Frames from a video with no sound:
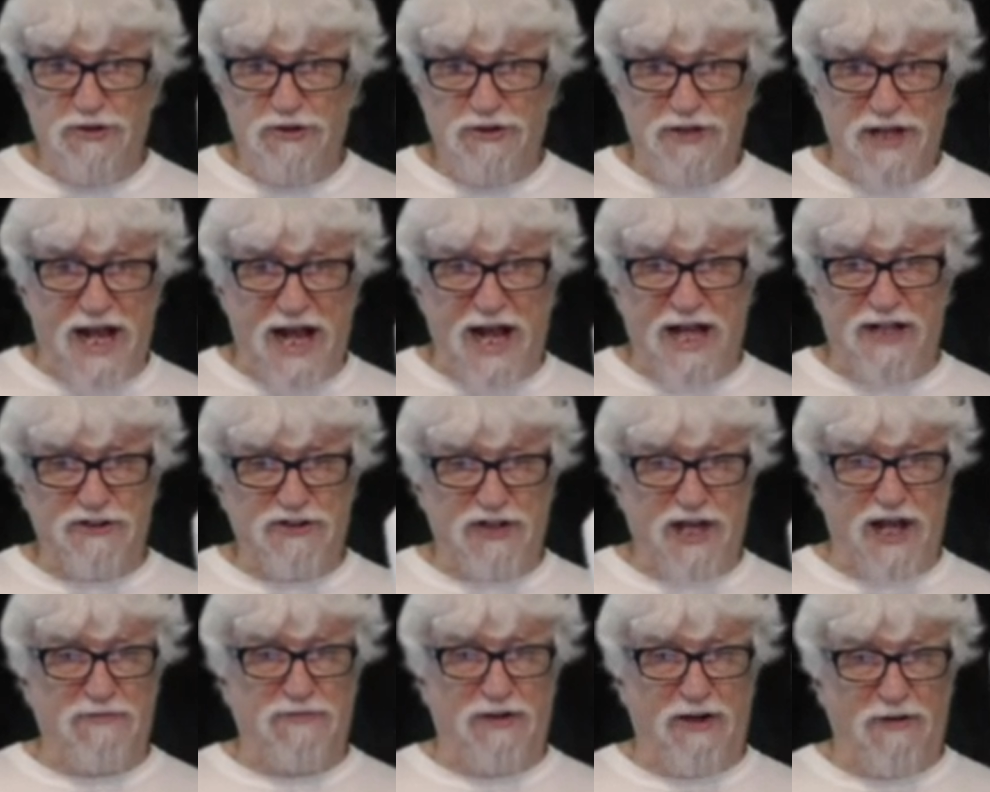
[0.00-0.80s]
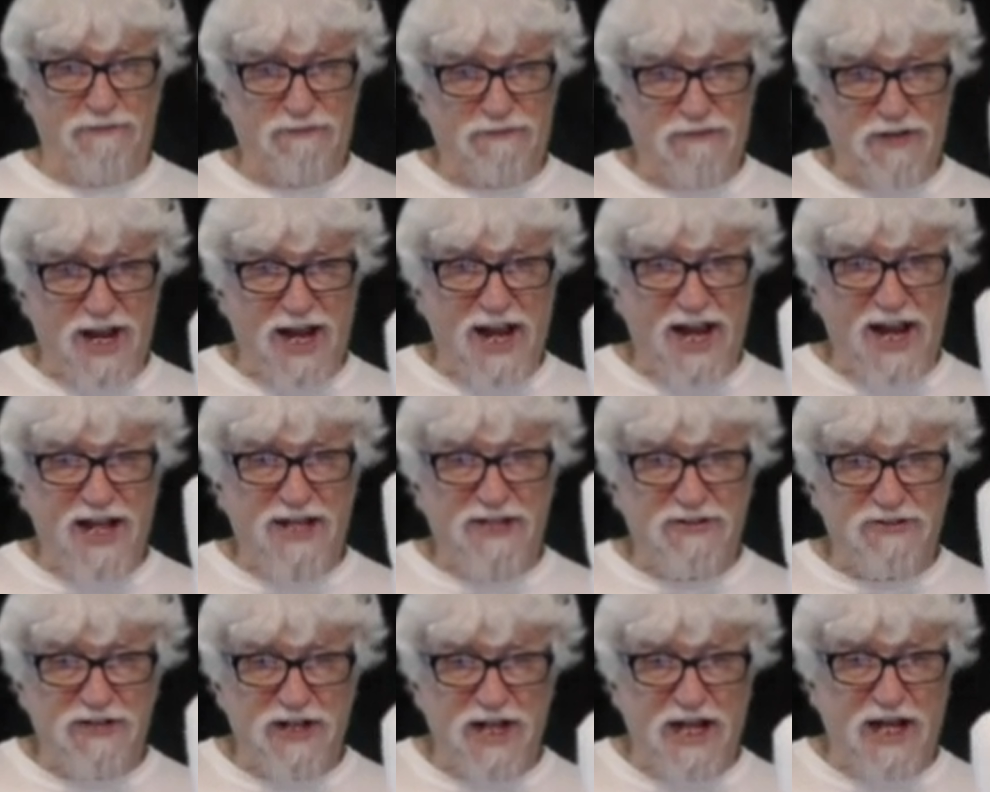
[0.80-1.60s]
You guys have a
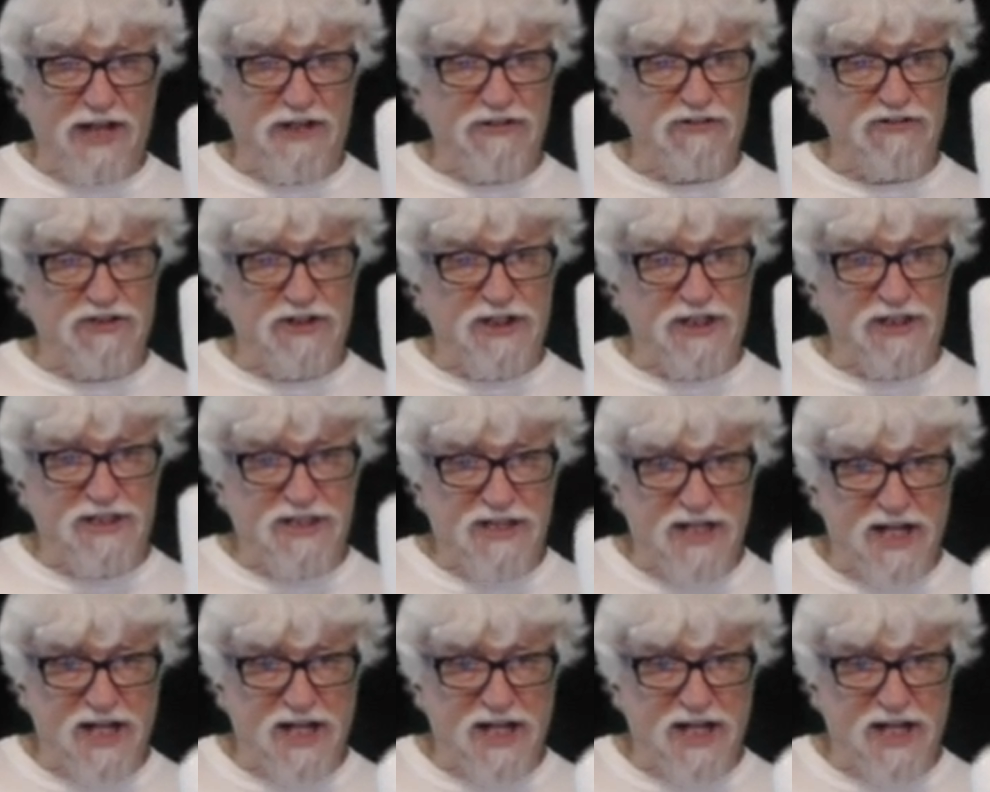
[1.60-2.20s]
fantastic